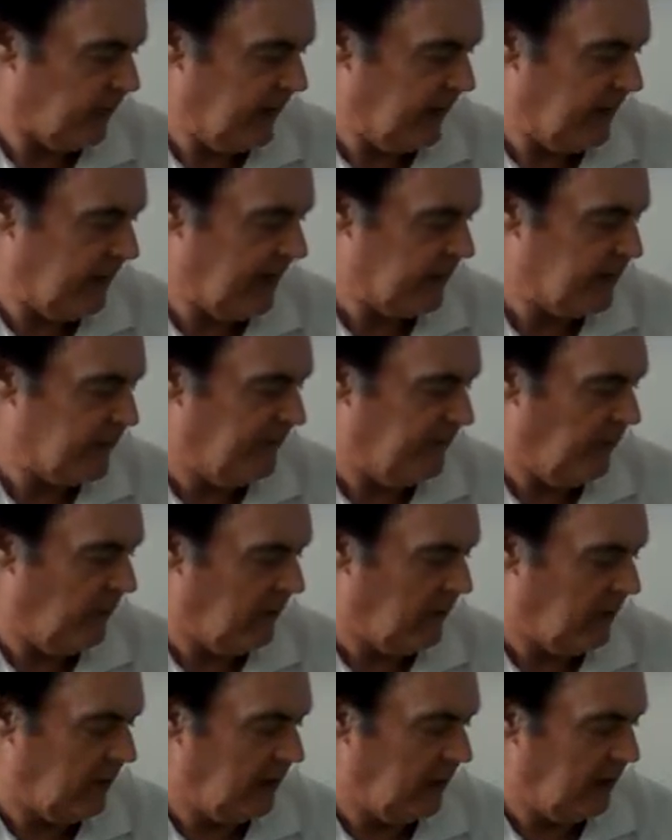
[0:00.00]
that's
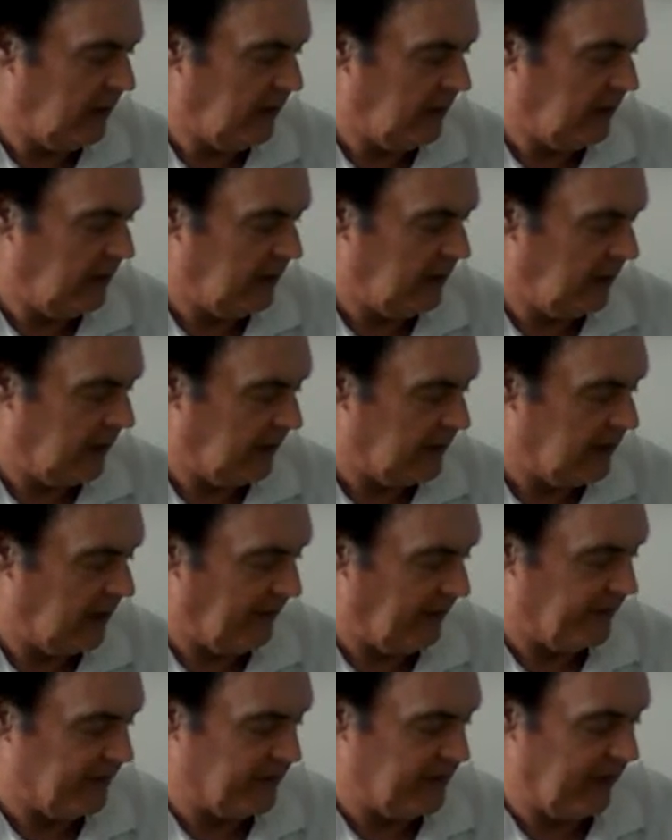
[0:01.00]
four uh,
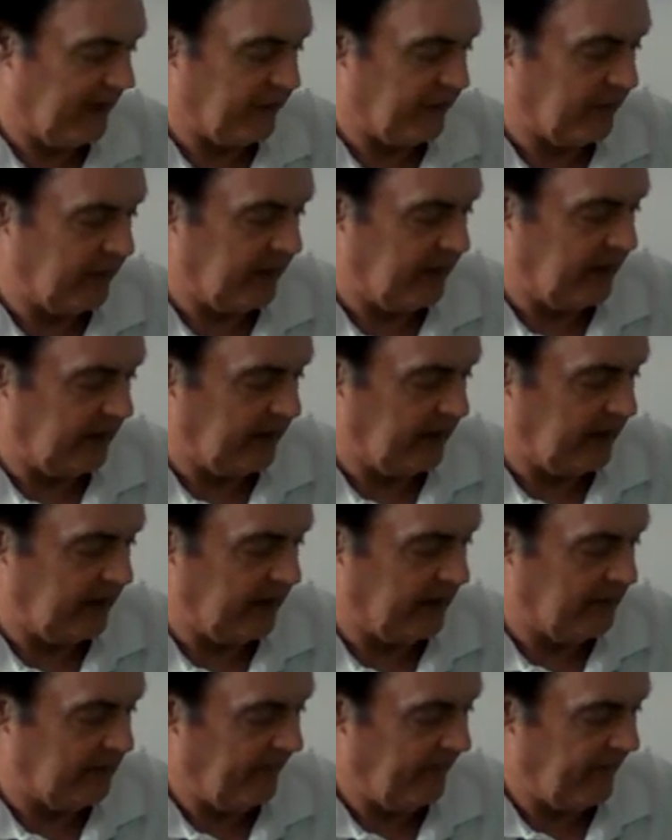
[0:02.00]
double stops we've done
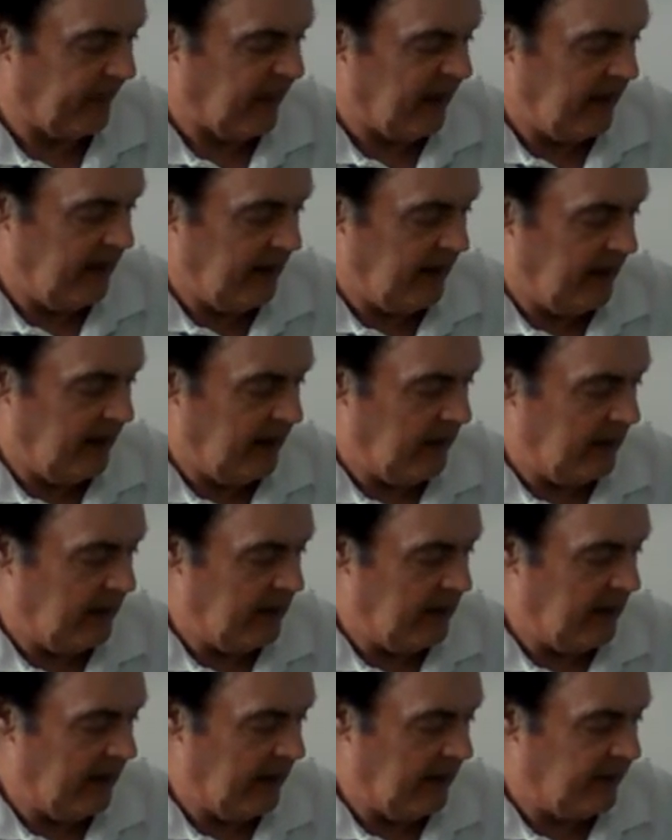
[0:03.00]
now.
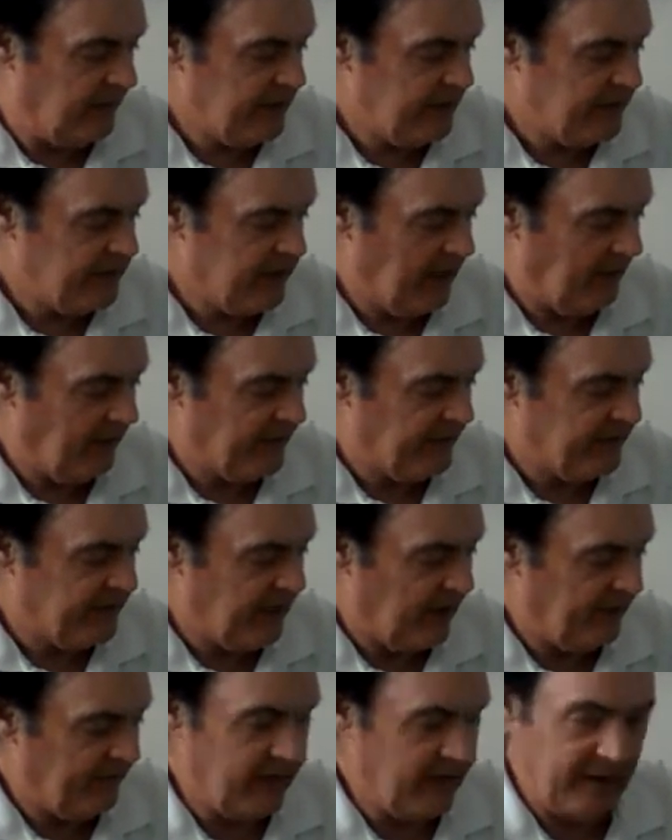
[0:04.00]
Now this double
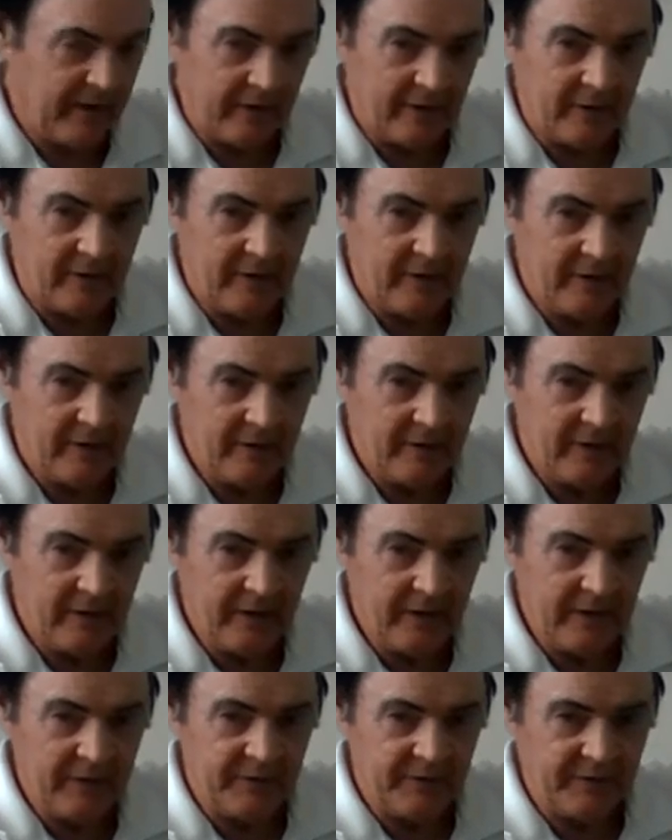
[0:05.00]
stop here
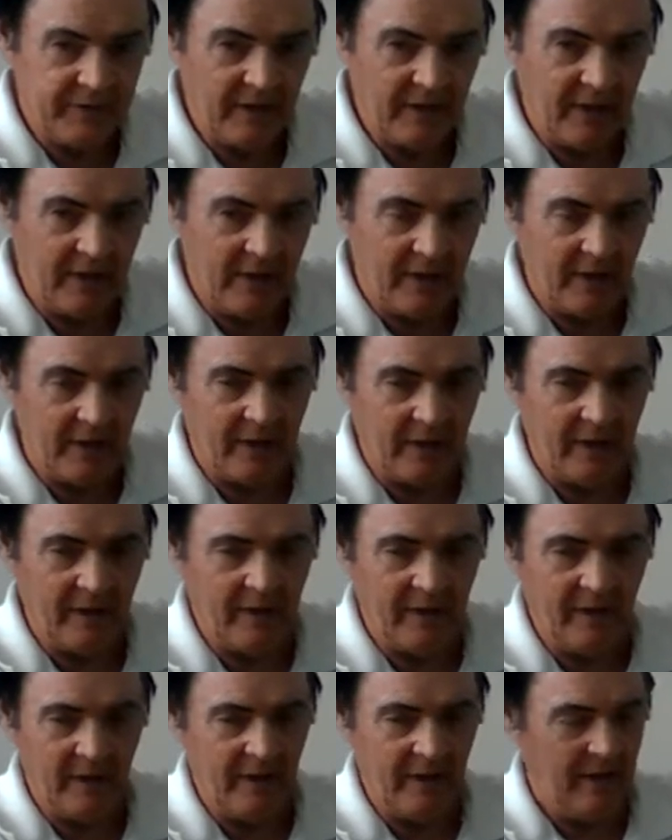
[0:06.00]
is uh,
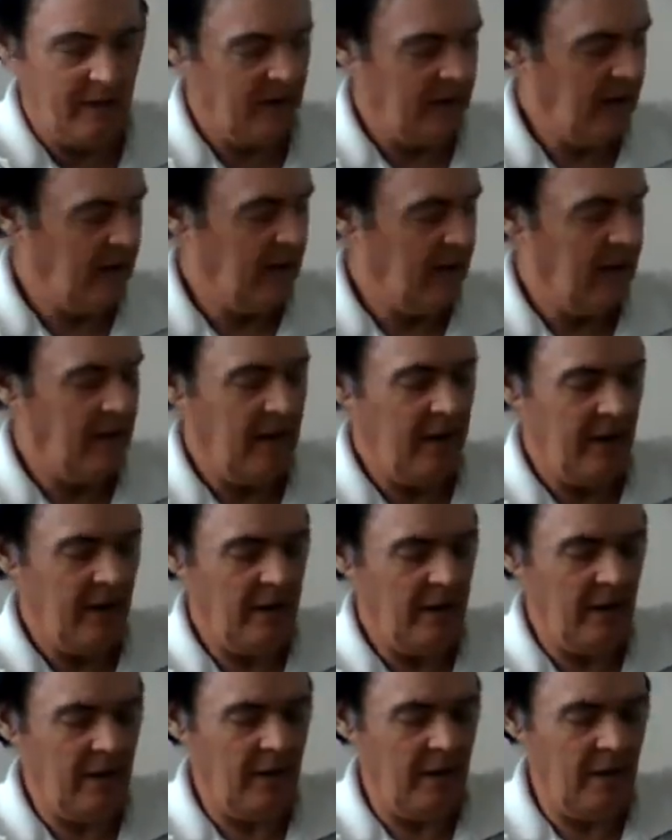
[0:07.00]

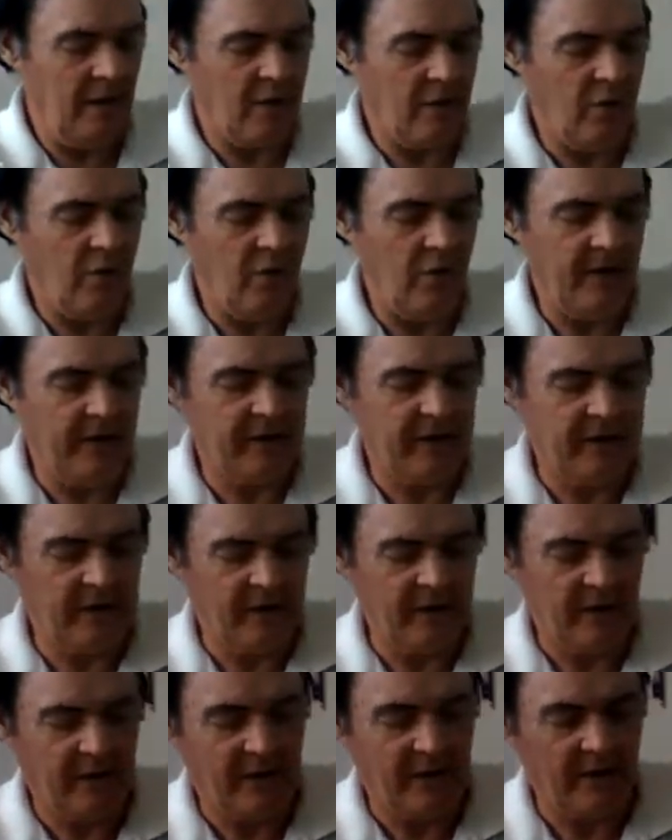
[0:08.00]
a quite
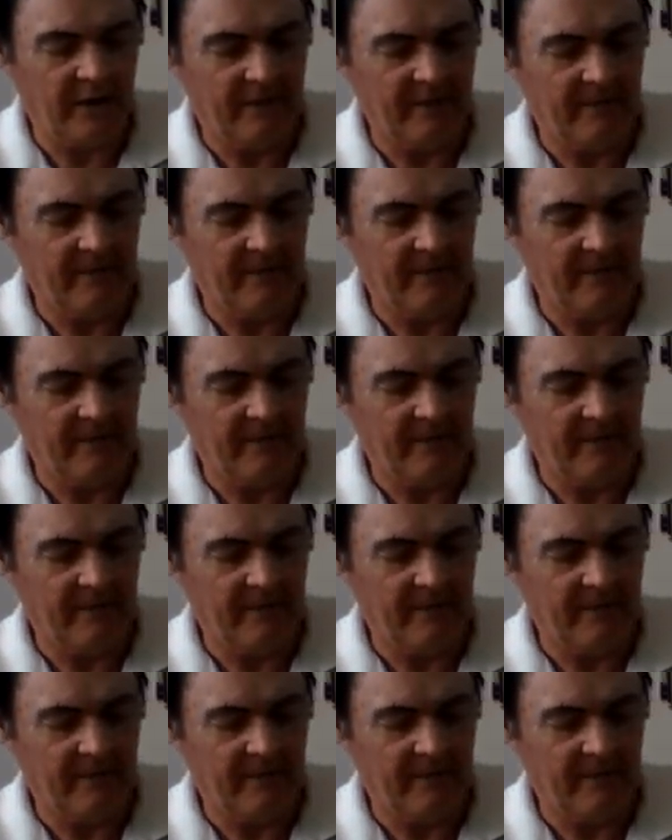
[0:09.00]
uh,